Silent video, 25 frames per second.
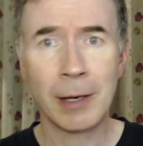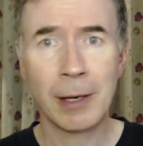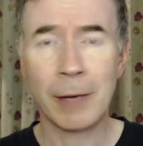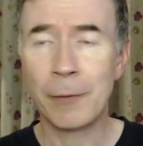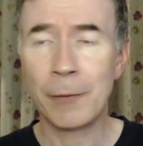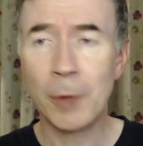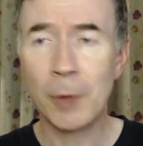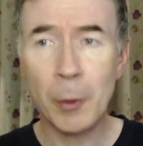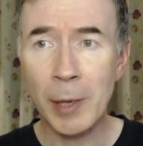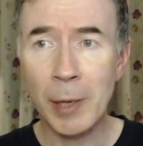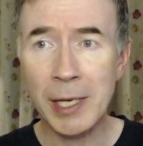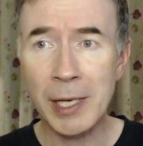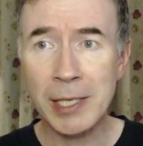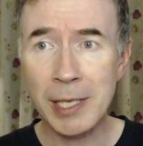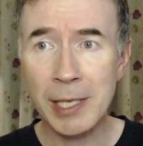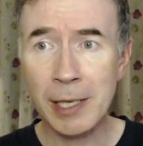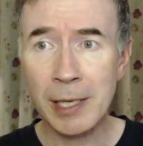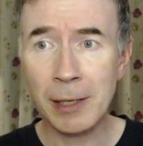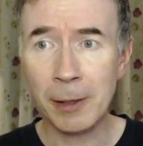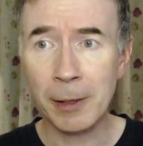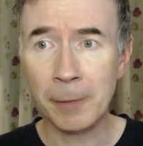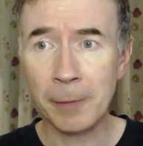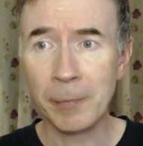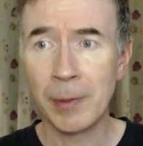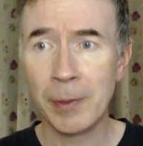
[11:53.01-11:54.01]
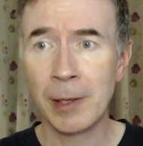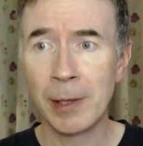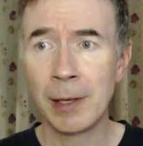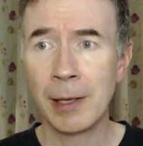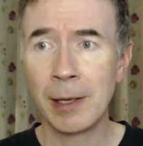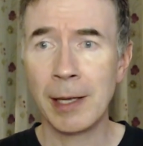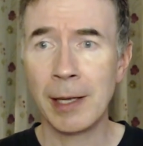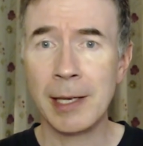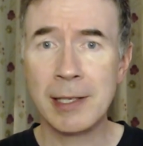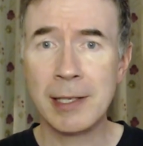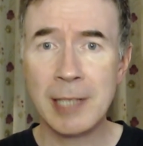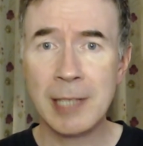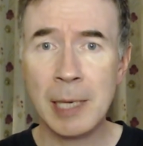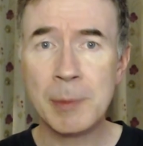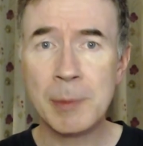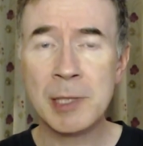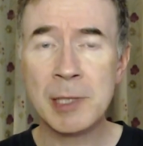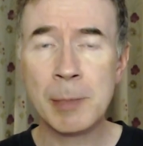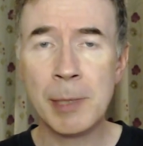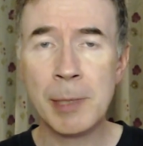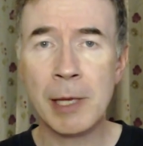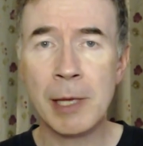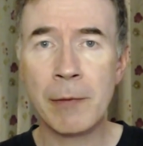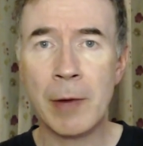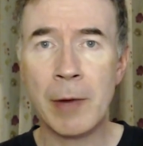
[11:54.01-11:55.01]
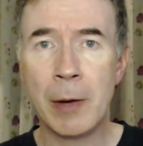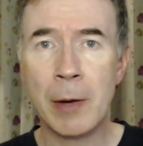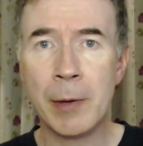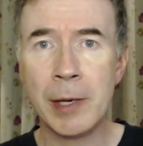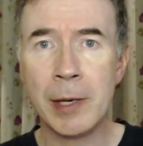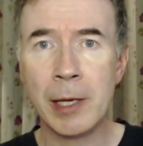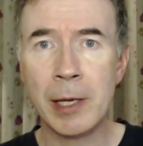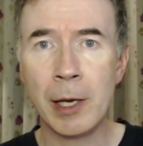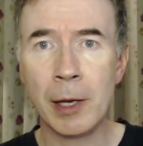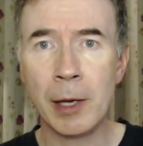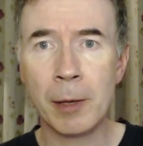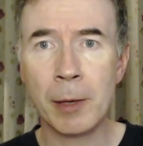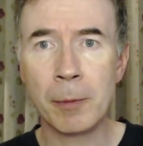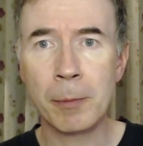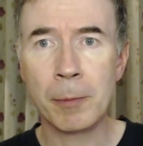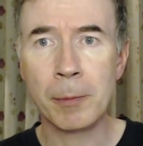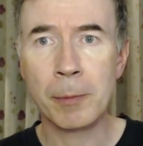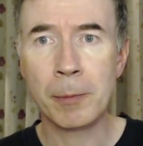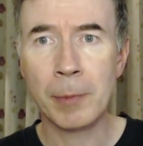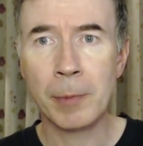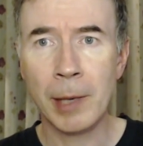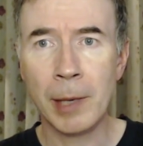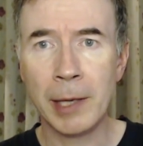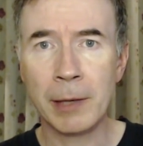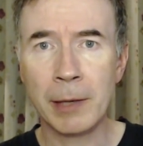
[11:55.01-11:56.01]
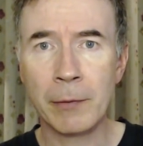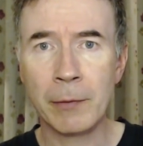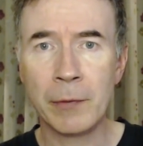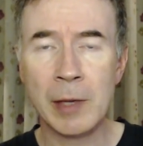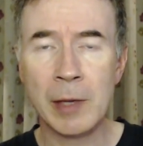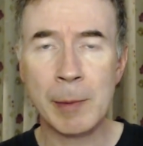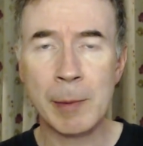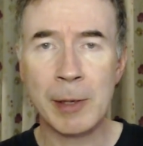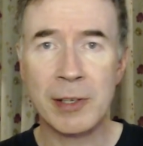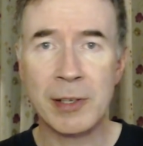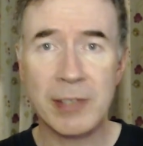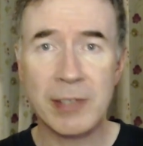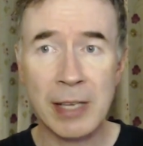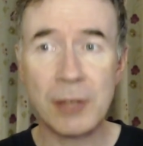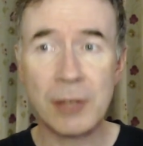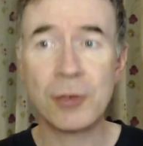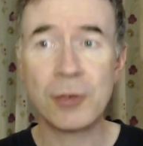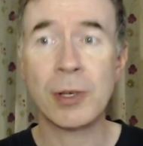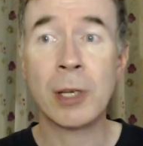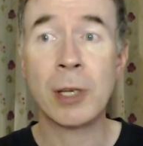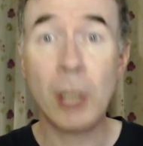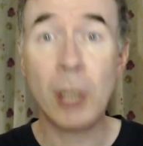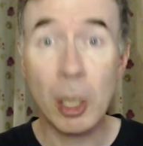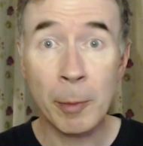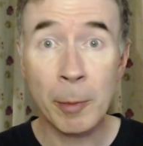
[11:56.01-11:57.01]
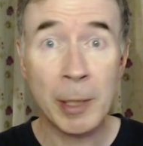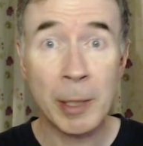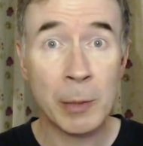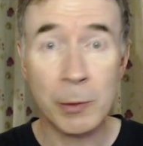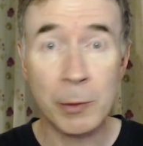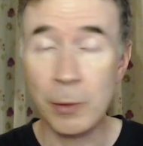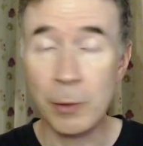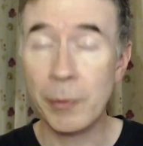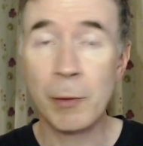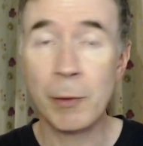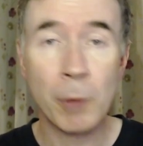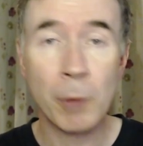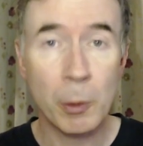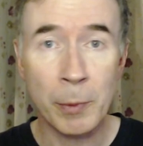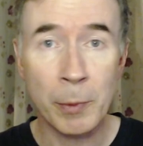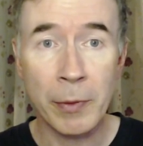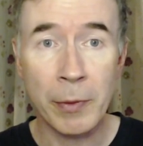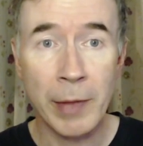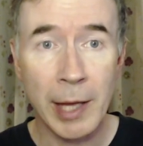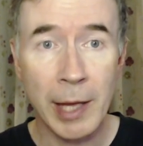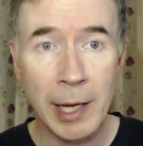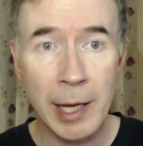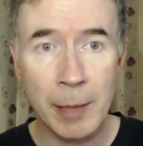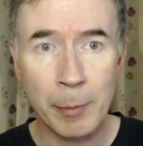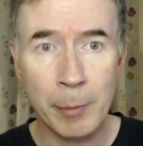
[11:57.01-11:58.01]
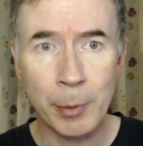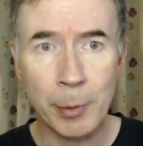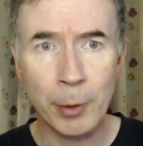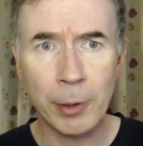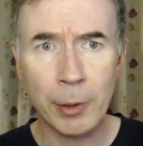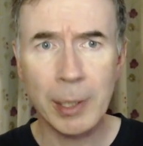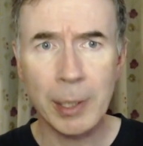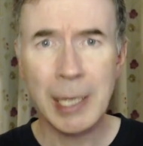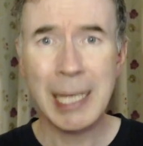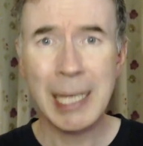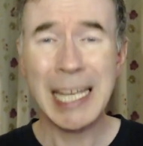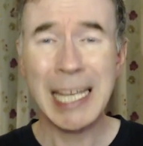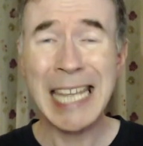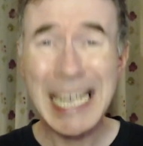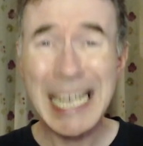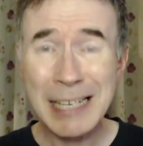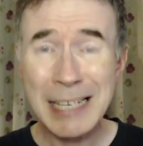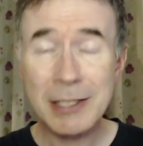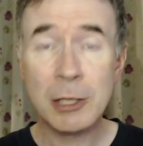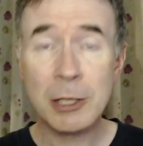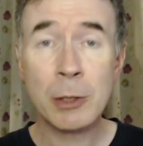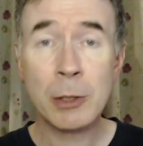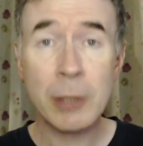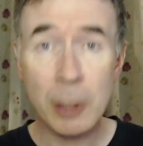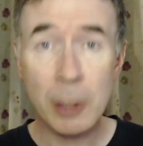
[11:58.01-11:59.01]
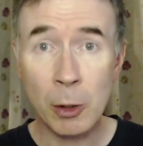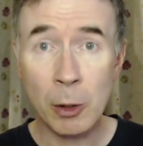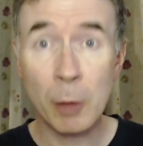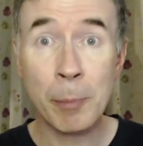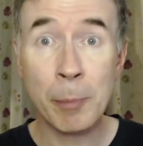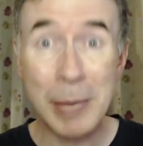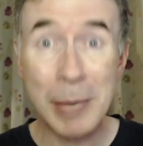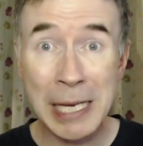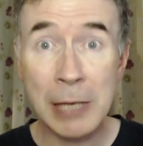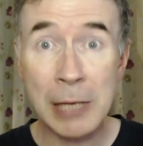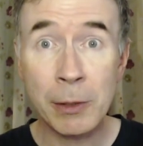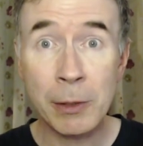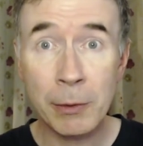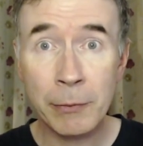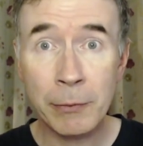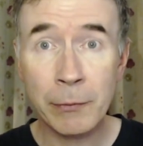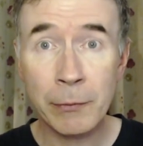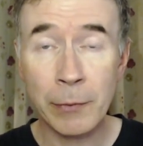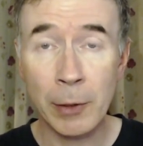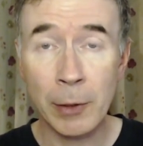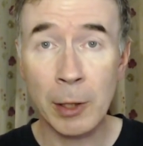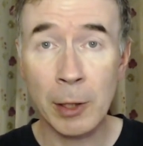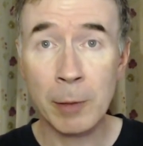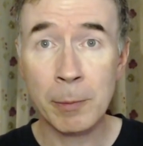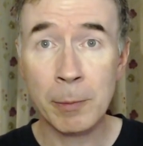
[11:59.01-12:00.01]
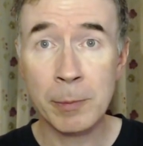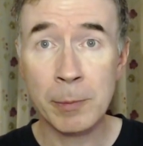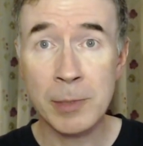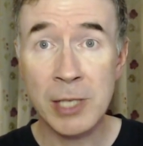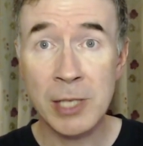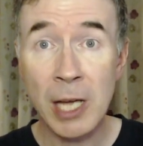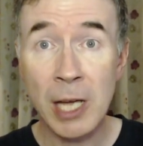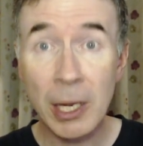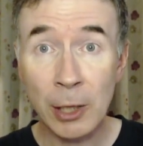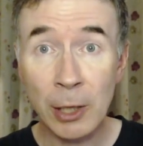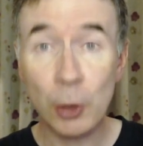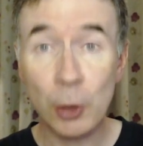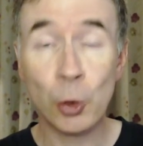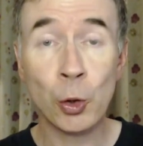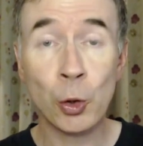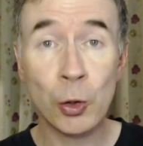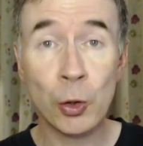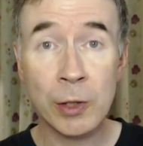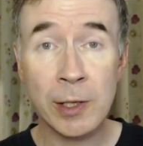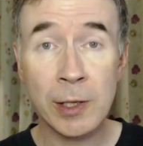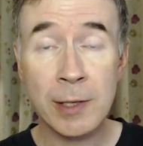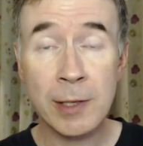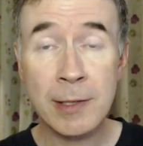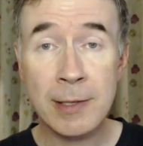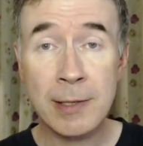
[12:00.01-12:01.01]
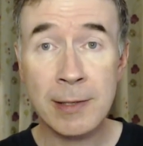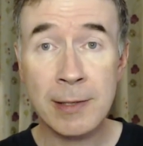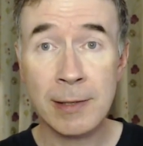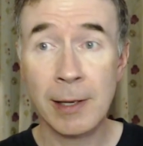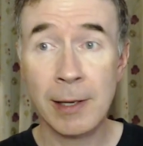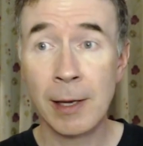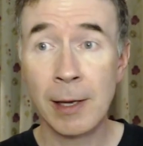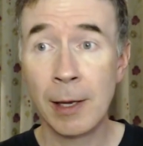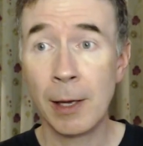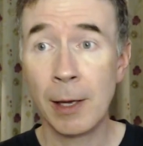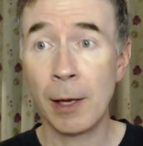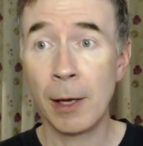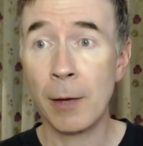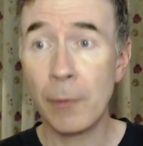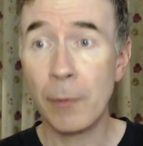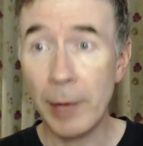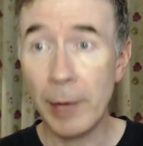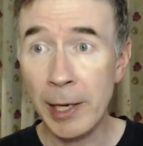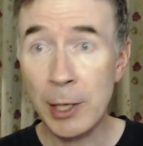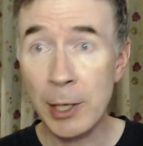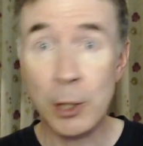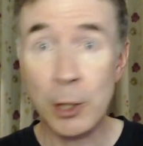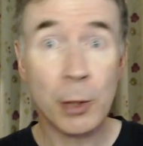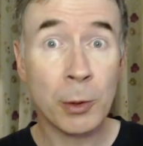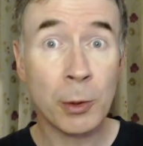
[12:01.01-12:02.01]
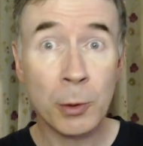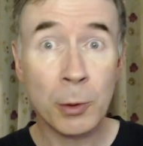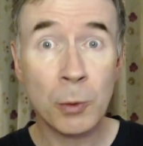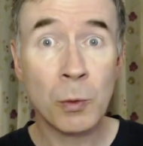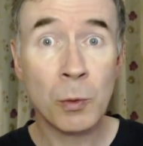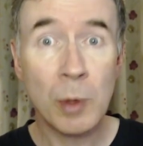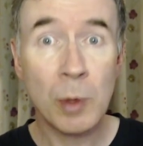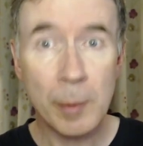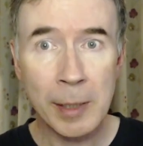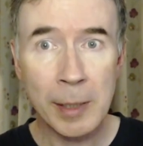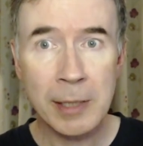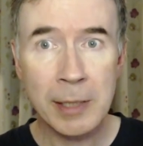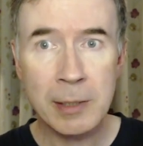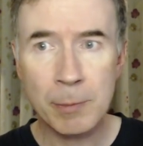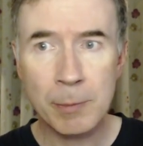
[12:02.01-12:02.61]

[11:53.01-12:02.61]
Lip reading: No idea. It seems to be a very like a female-centric comic, with nothing wrong with that, but is there, you know, a big enough target audience of like young women